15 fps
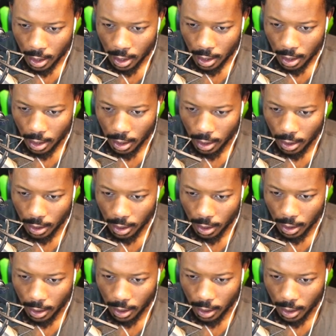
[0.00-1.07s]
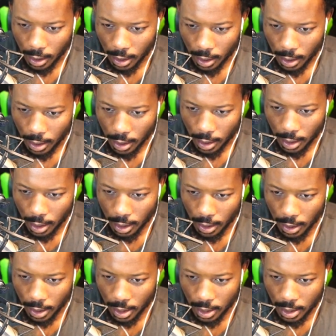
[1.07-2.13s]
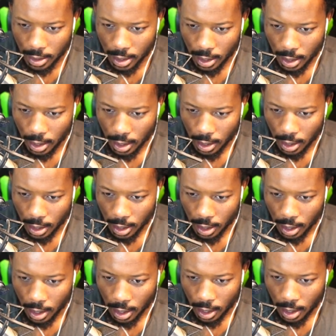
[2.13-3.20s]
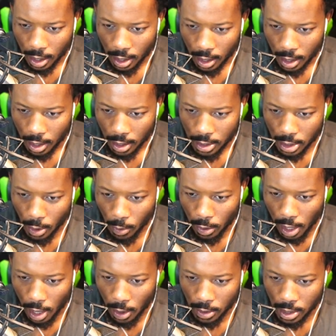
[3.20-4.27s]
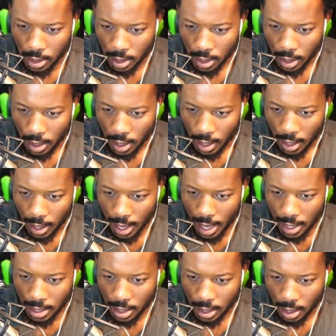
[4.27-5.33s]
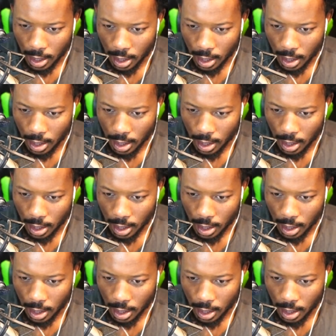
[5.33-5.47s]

All right, all right. there it is. So close. Yes.